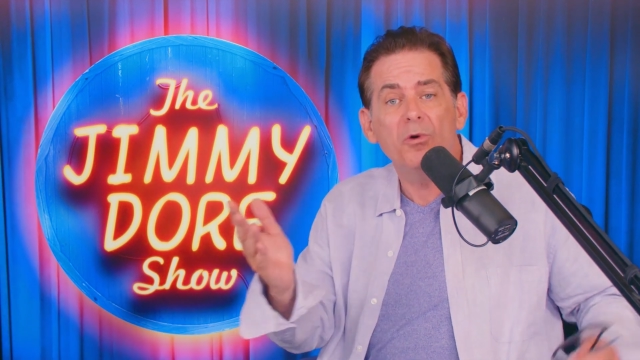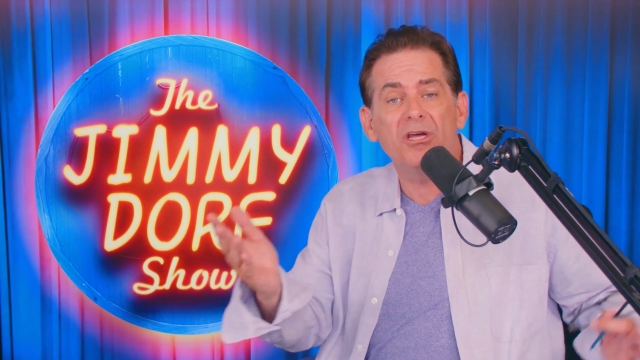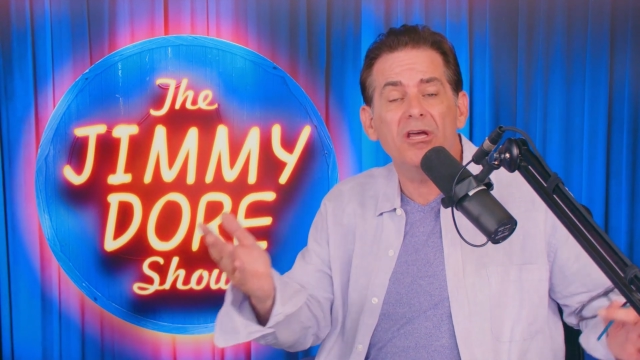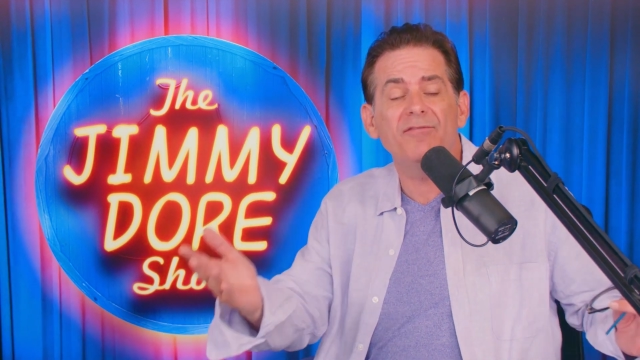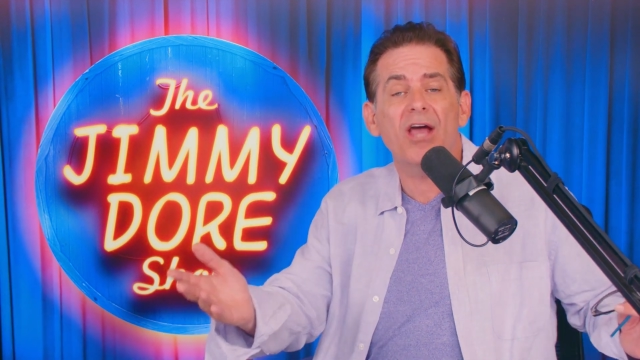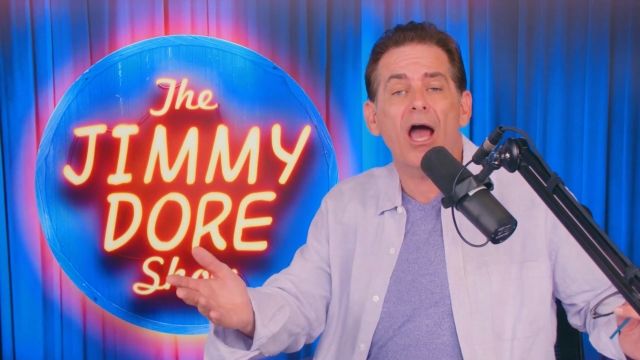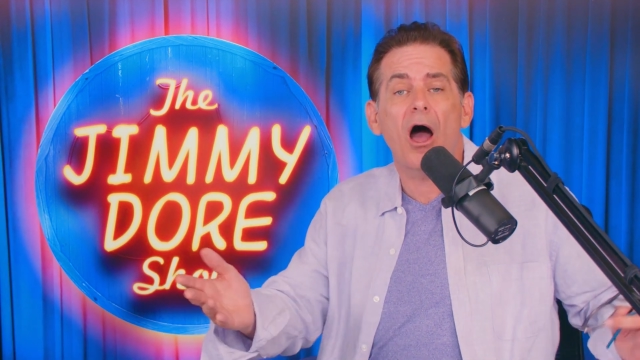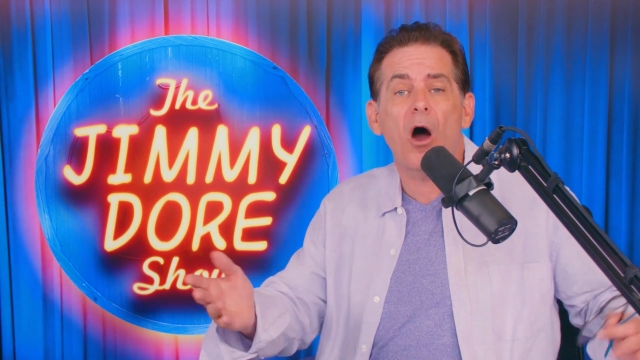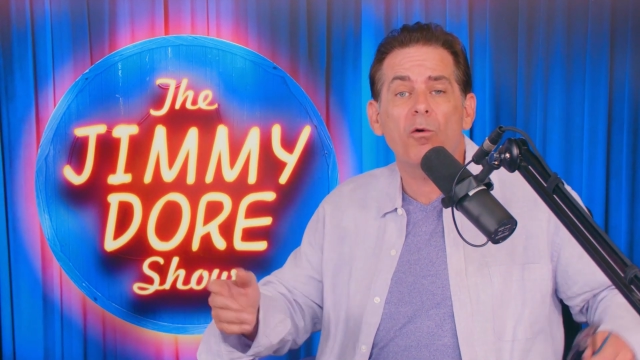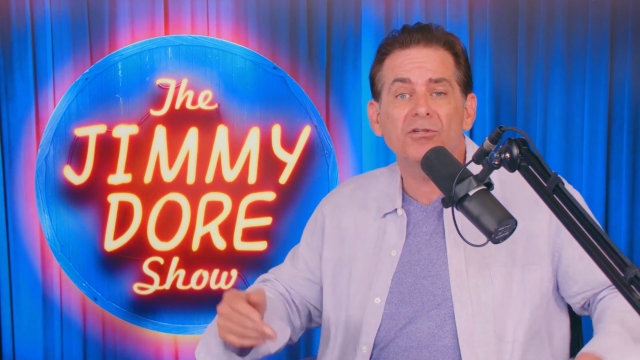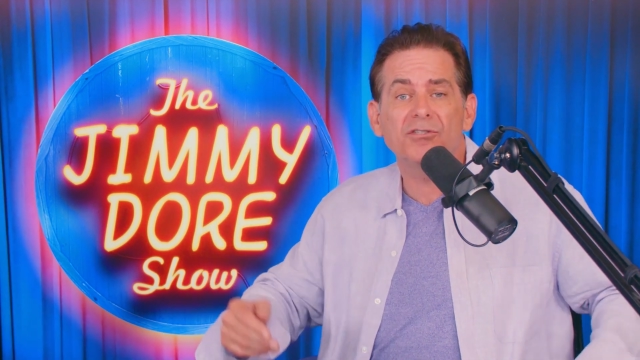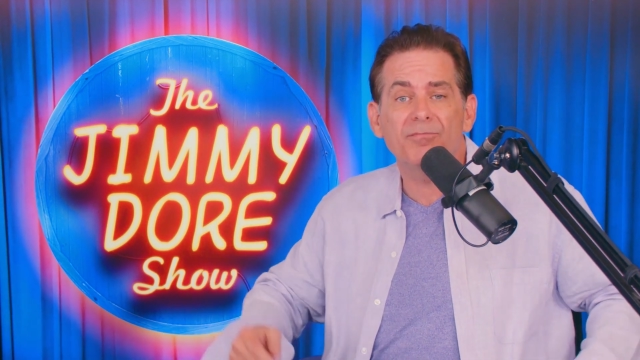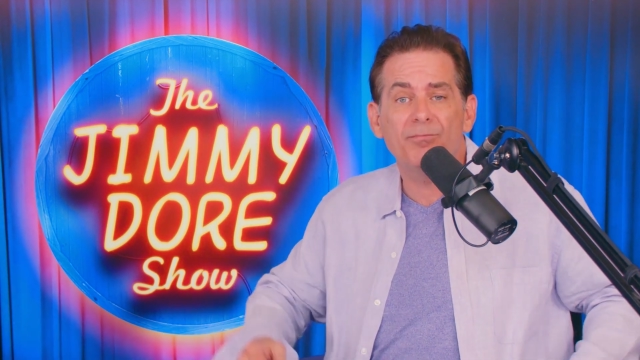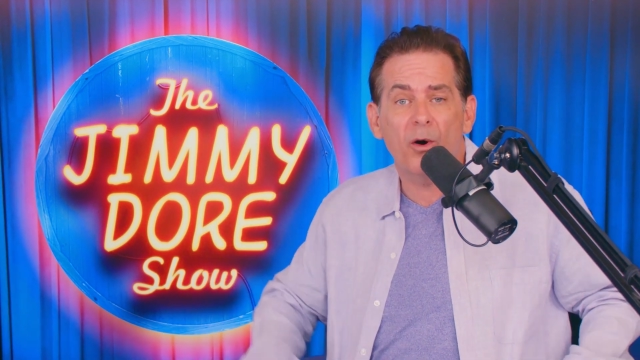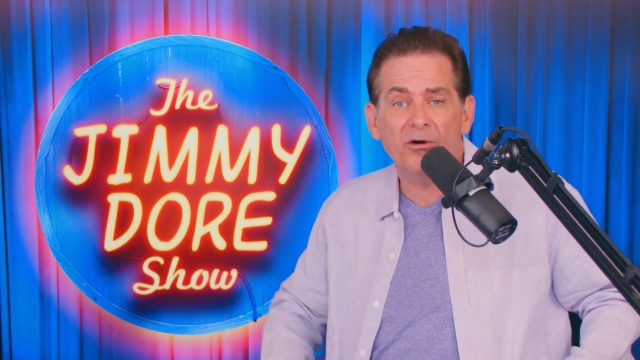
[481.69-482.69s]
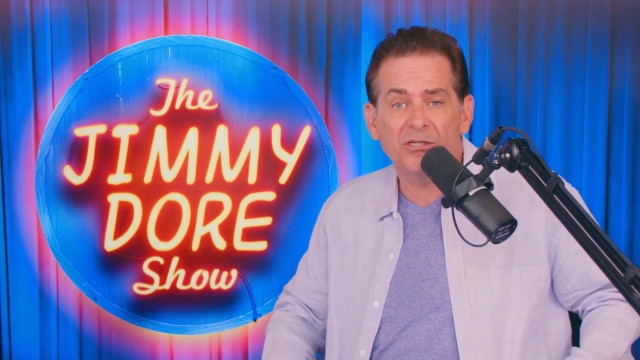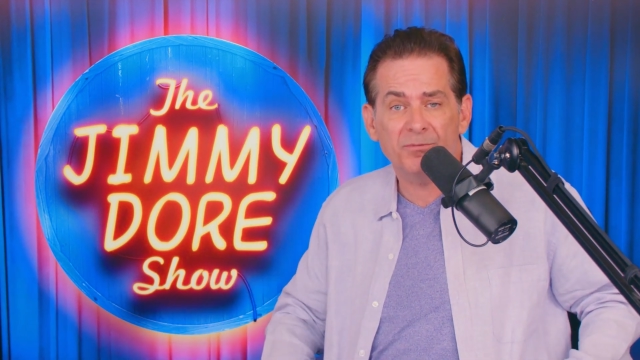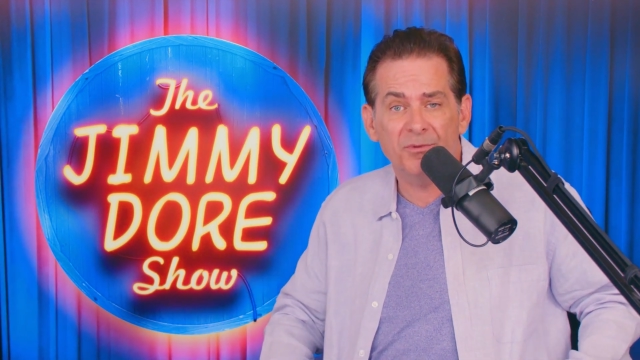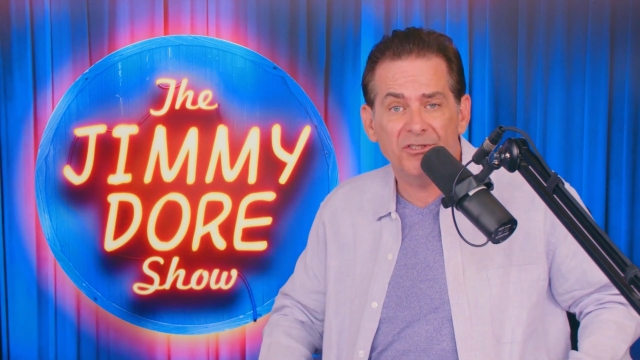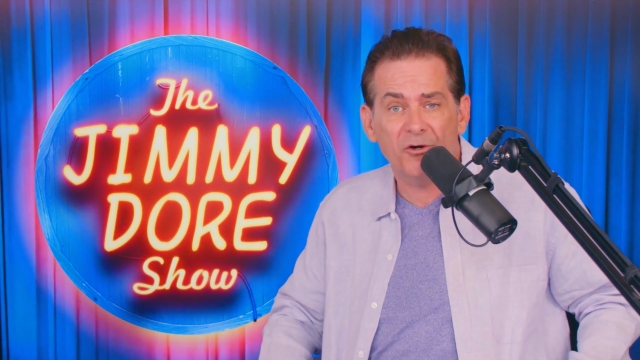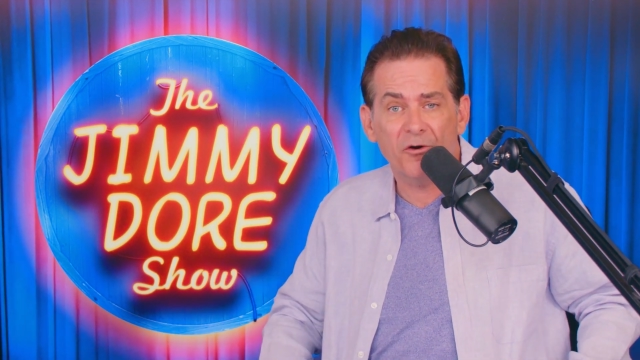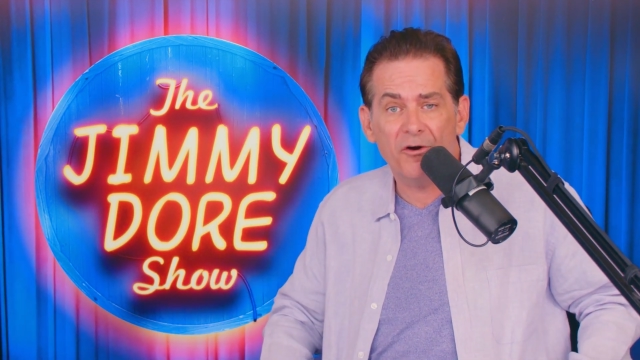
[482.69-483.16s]
We give you hours of bonus
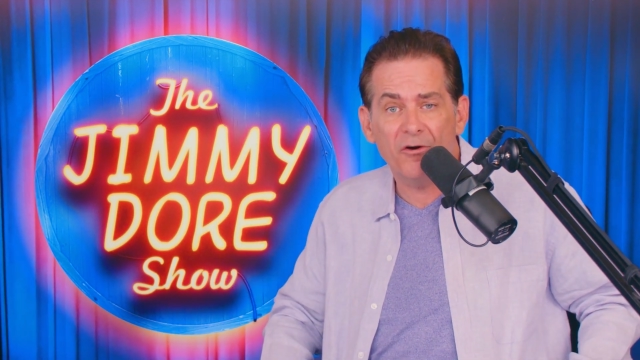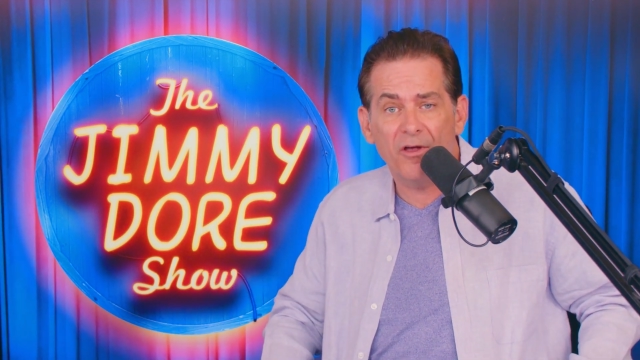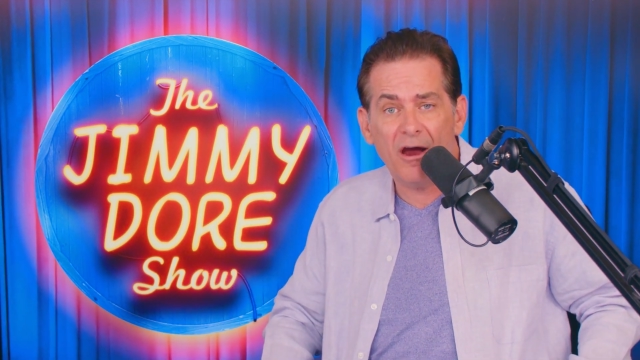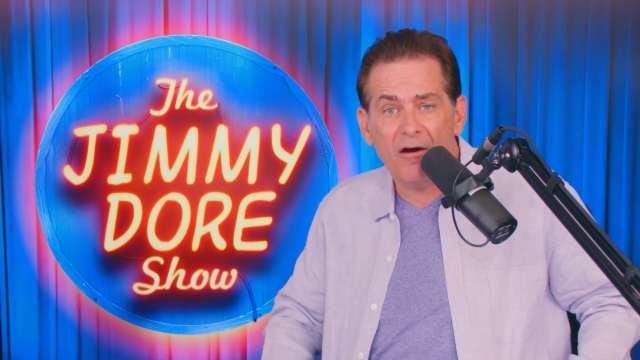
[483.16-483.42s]
material